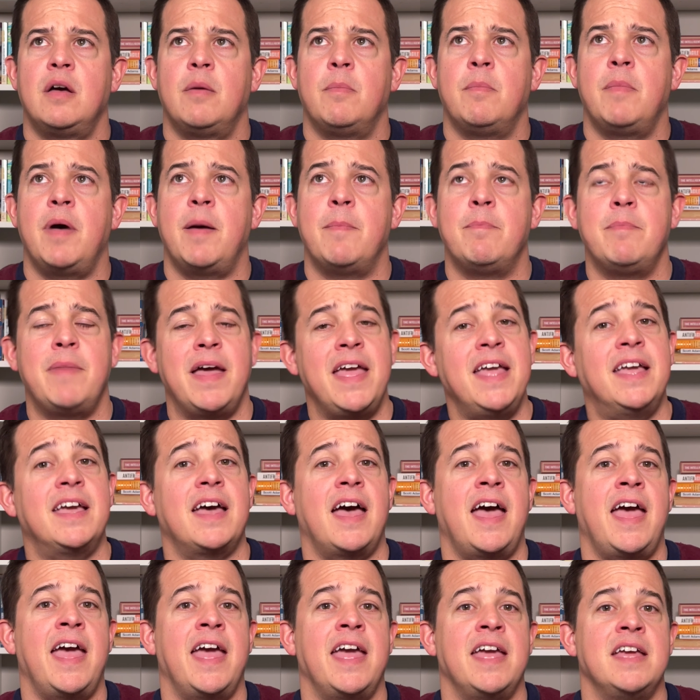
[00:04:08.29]

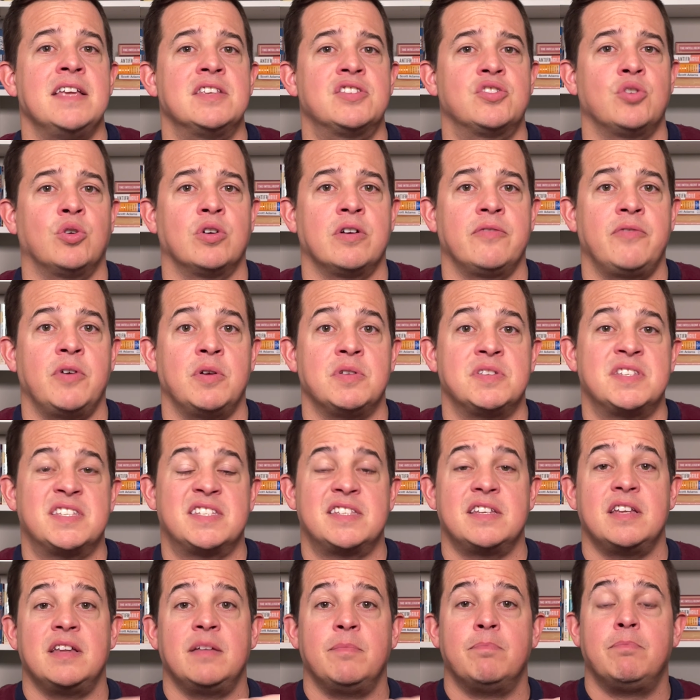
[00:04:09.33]
make a sort of a
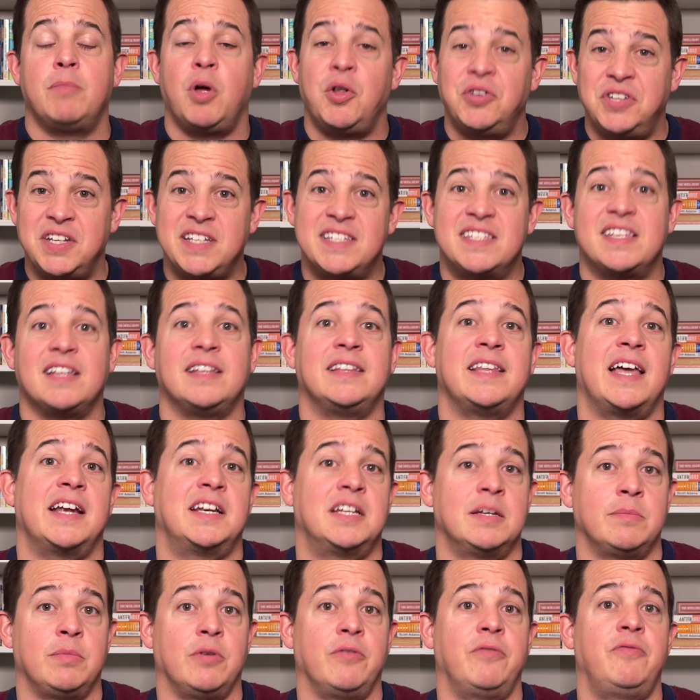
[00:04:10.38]

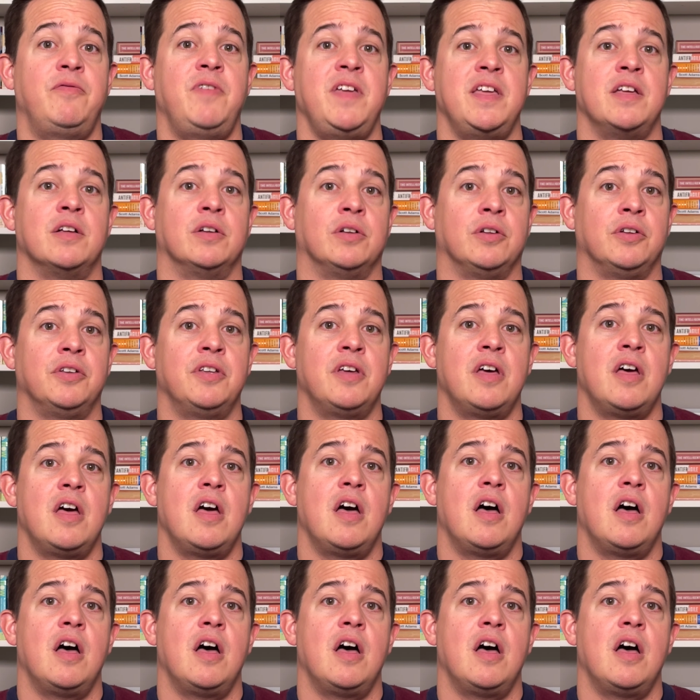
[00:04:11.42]
multi-selectable field